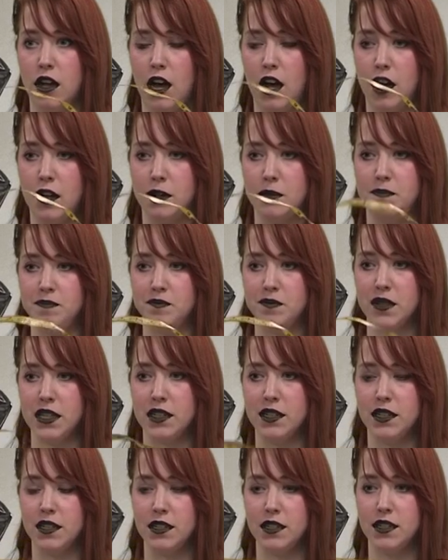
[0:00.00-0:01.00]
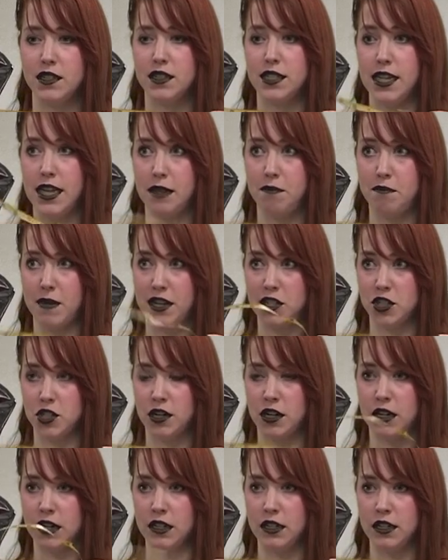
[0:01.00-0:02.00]
um, tape
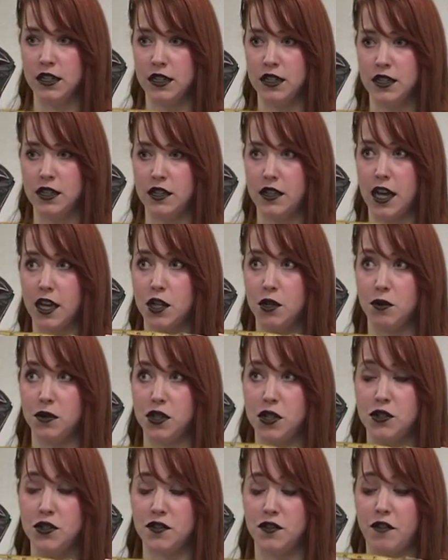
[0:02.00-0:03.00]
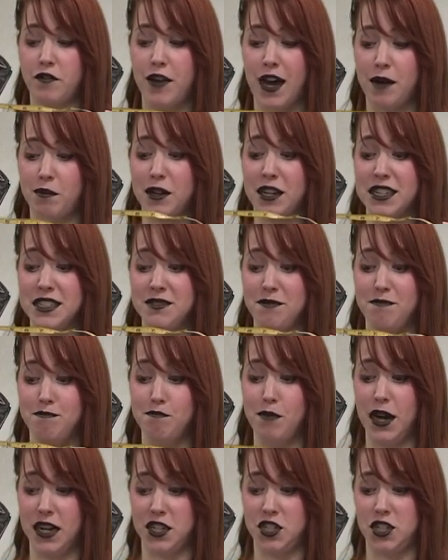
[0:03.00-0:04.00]
measure that you would use for fabric is
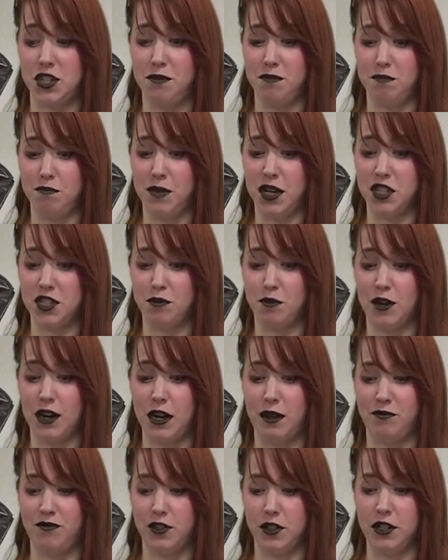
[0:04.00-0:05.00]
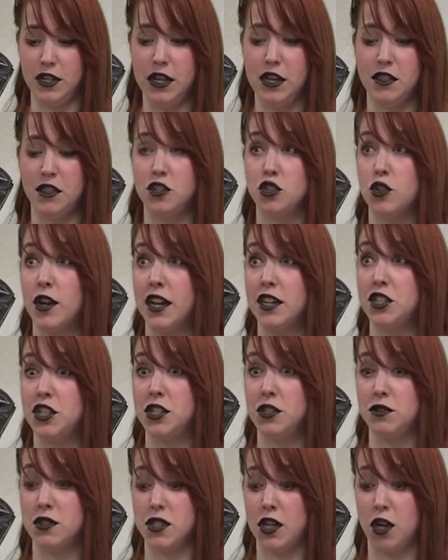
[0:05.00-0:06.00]
much, much more helpful than trying
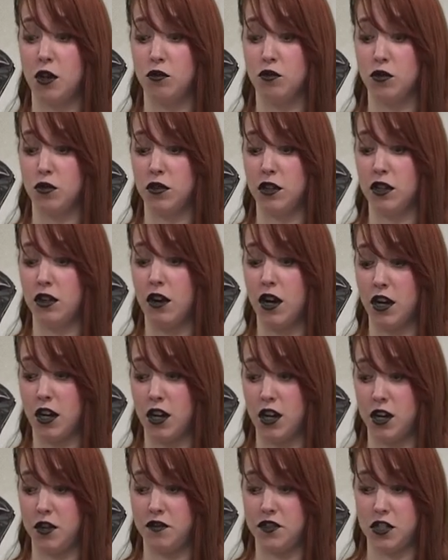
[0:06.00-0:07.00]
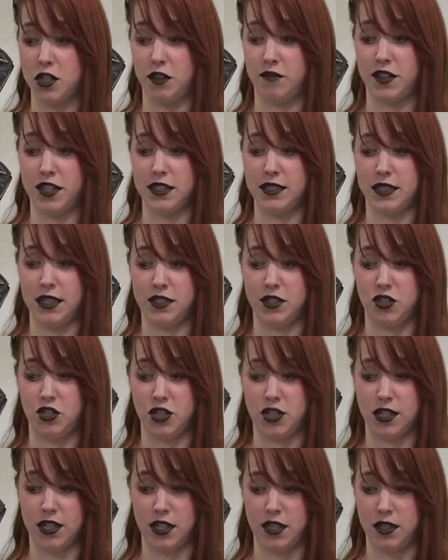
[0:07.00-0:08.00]
to use a ruler on a curved surface. That's
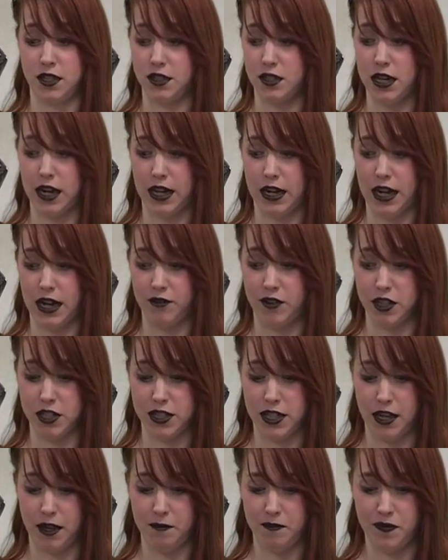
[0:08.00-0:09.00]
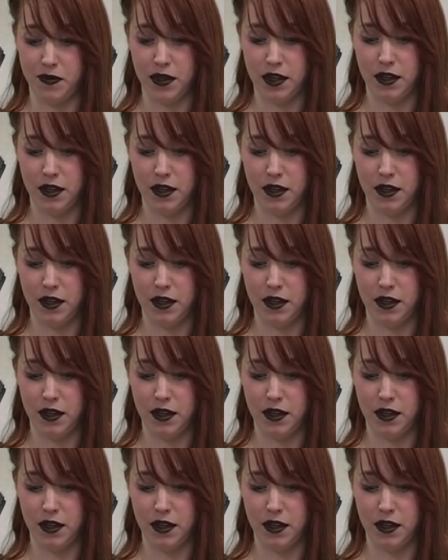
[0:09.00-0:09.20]
just gonna, you're not gonna have a good time.